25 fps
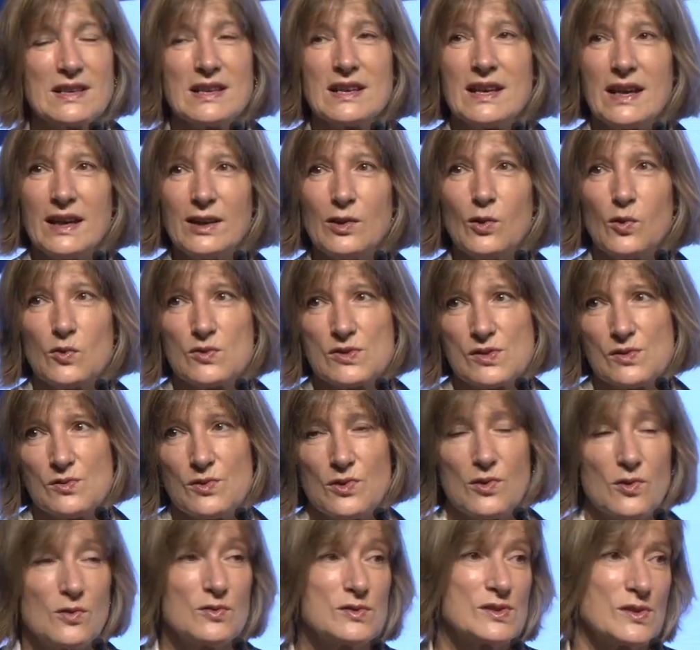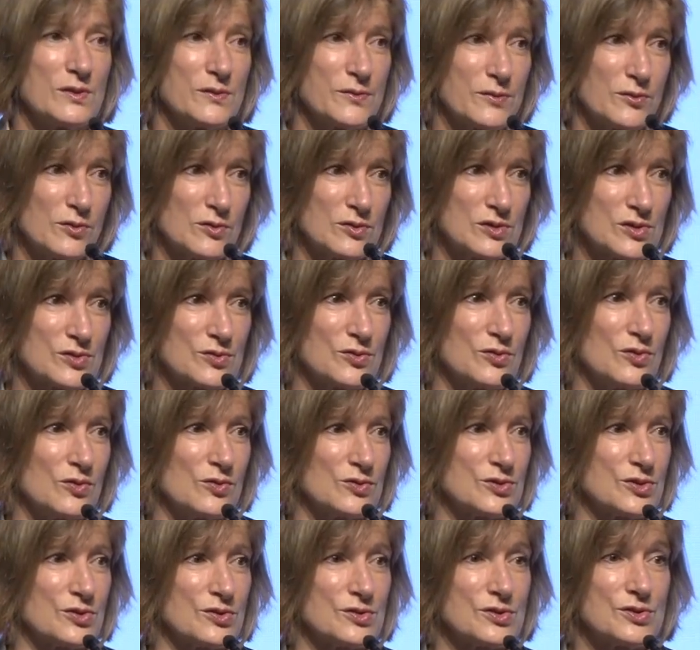It also goes, of course, to
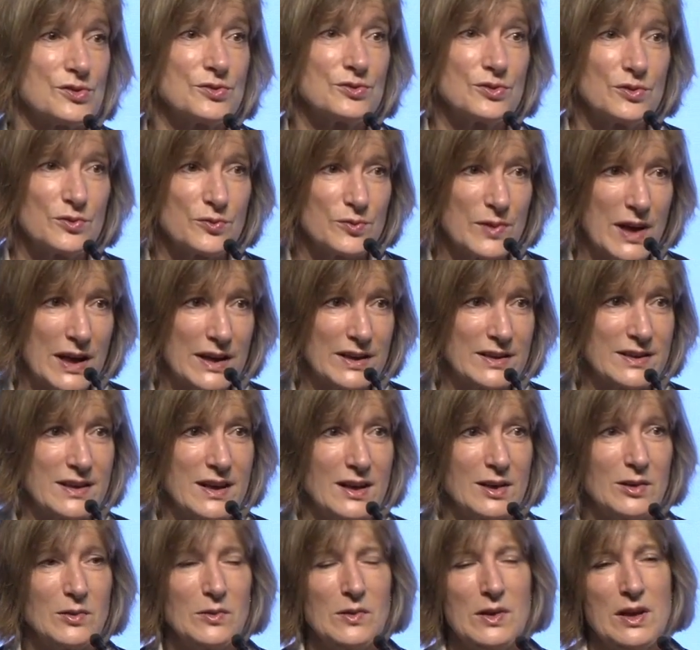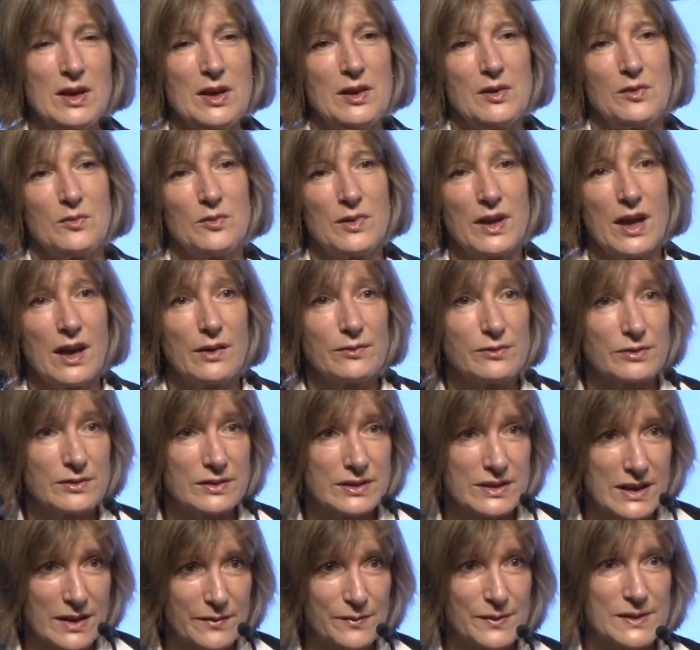launchers. You know, right now, we have a
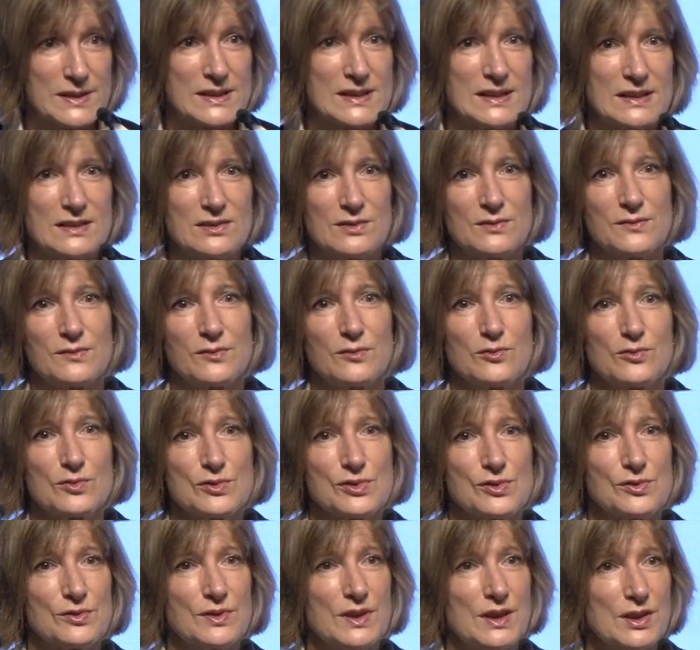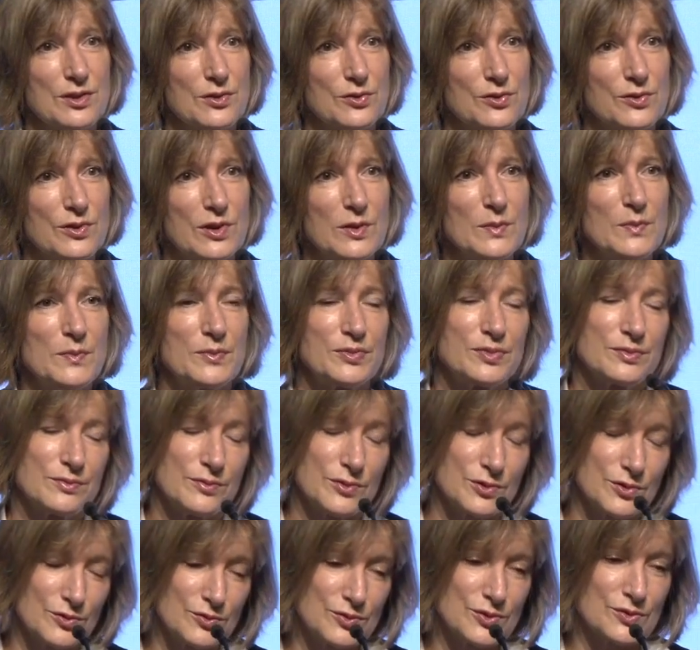deficit of launcher in Europe
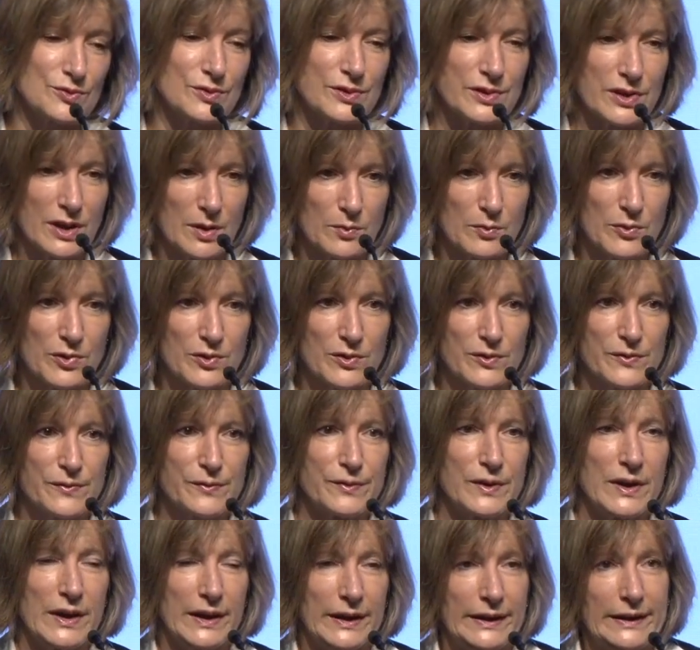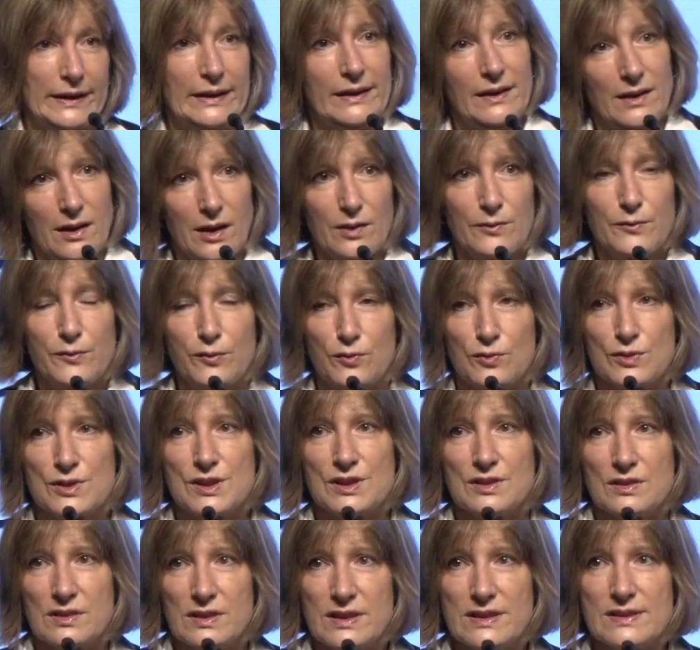due to a number of,
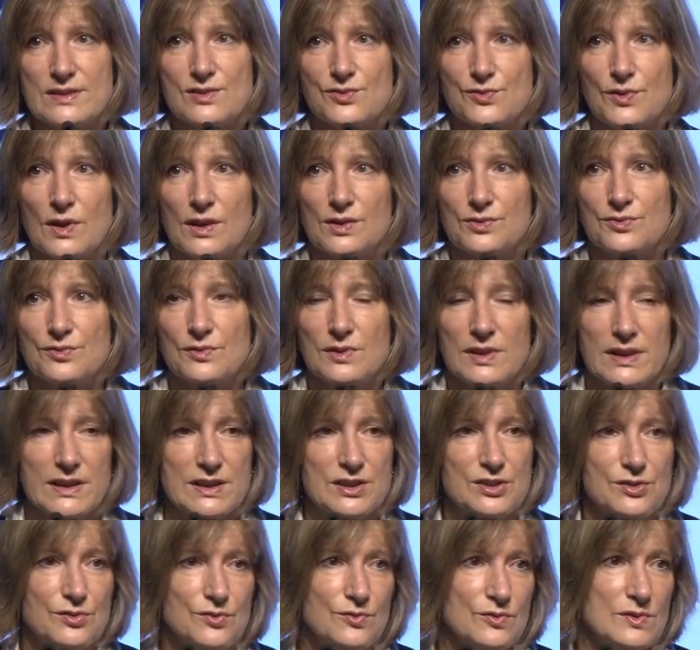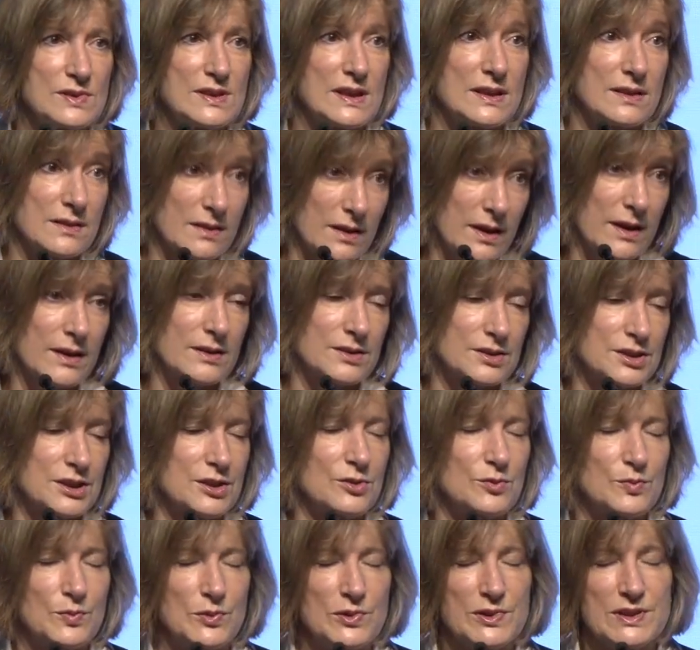unfortunately, structural issues and
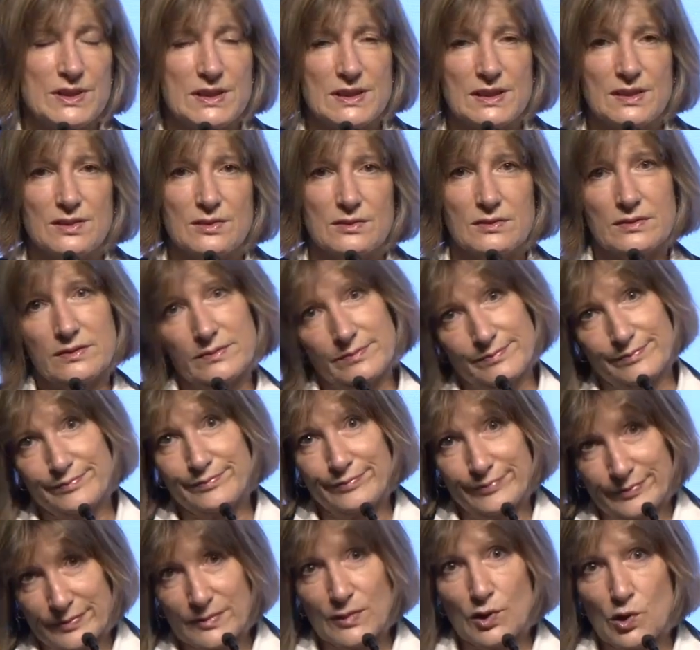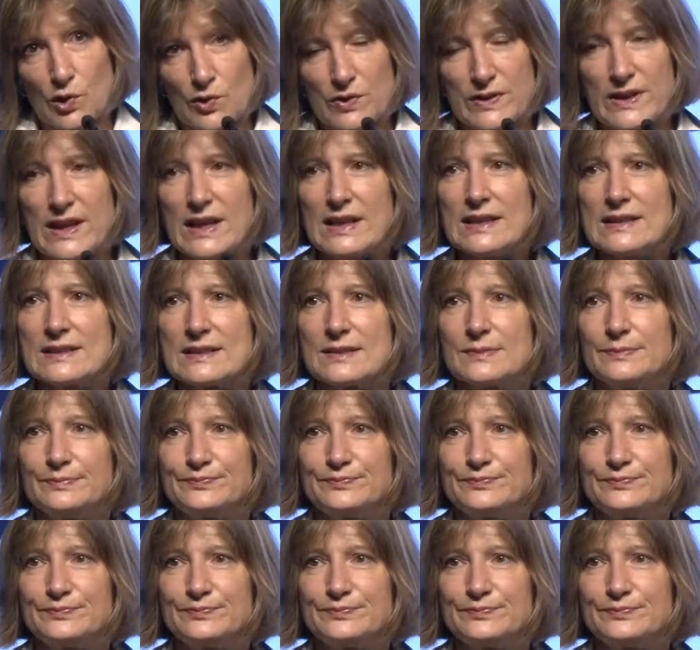geopolitical context.